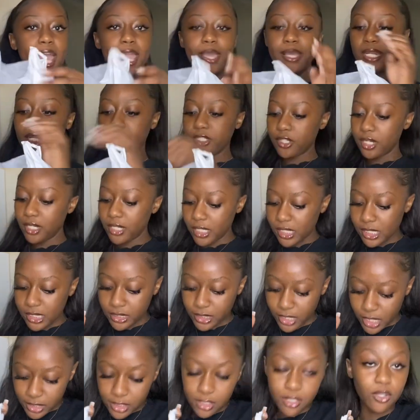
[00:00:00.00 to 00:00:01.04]
I literally
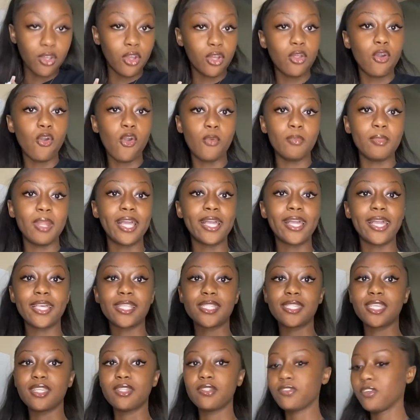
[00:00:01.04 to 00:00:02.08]
just got home, like I
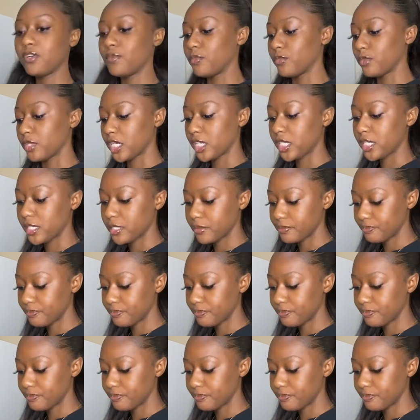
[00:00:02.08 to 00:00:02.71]
said, from work.